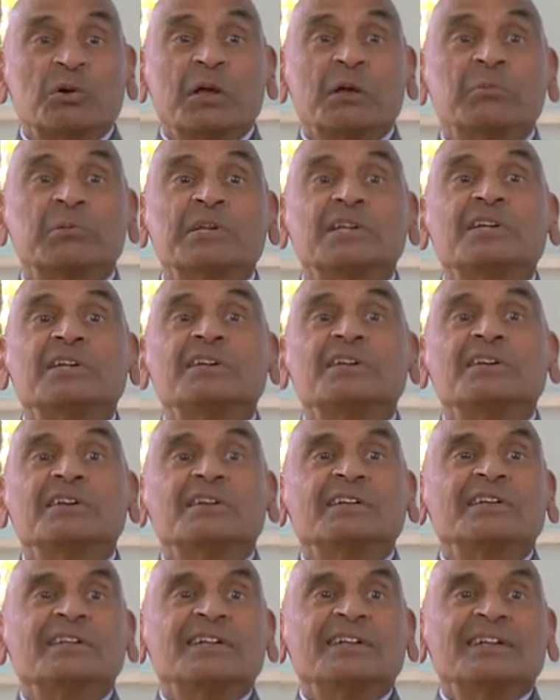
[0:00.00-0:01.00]
I am an
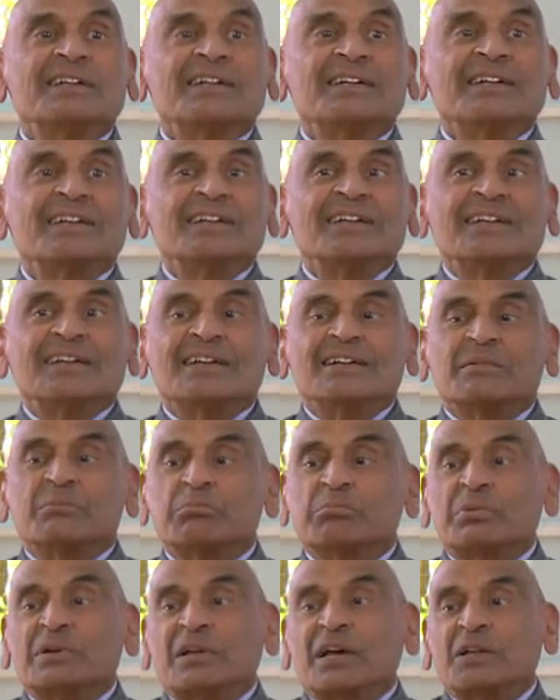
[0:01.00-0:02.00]
Indian,
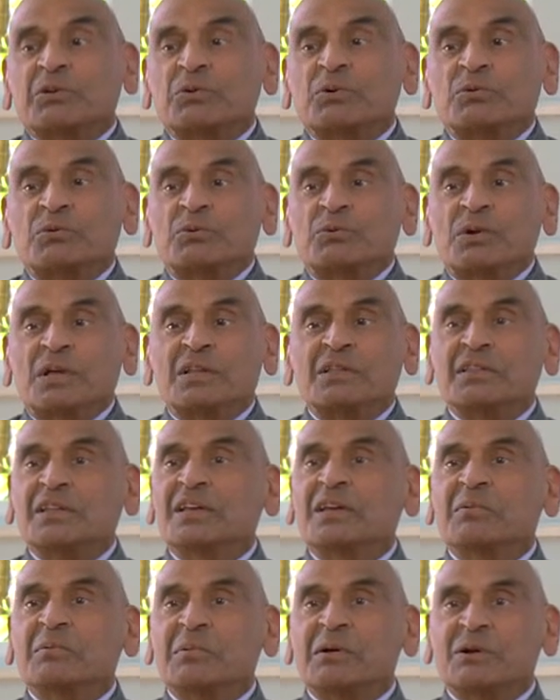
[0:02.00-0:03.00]
but I don't know
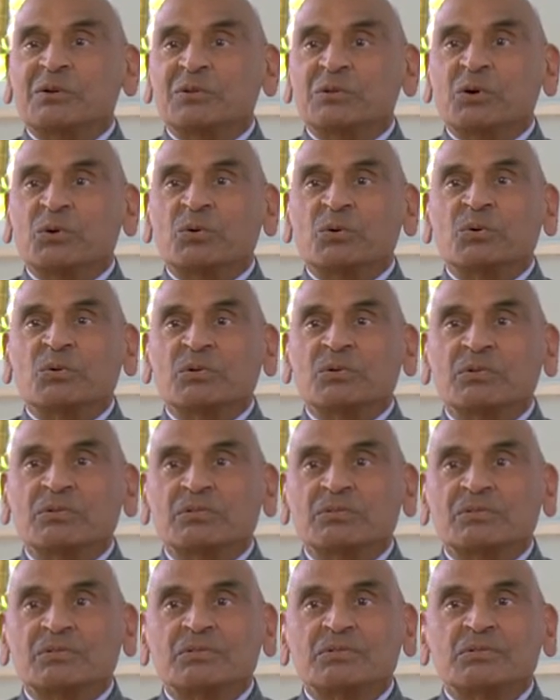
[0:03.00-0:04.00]
anything about the
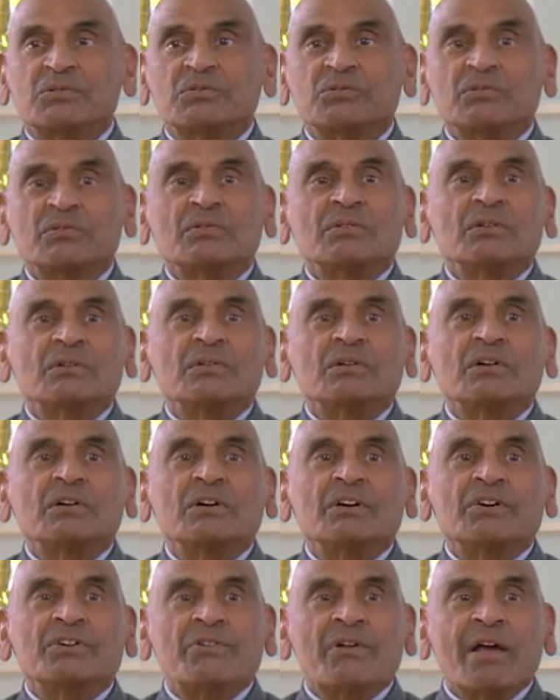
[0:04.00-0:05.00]
whole
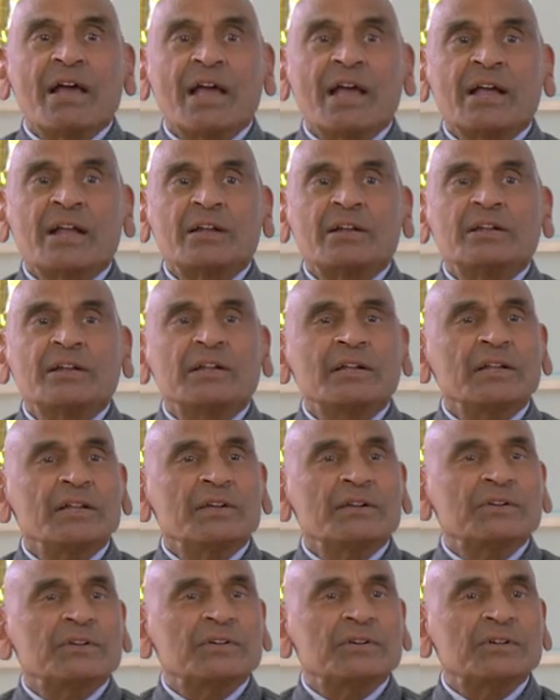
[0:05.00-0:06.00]
grand
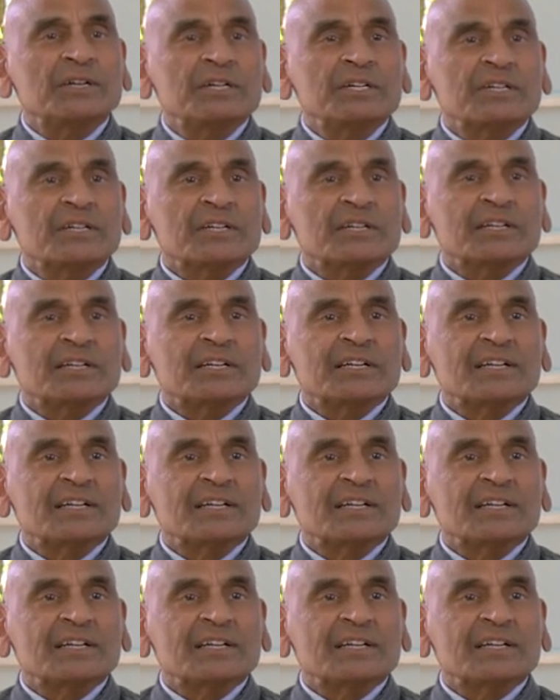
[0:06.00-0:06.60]
Indian tradition.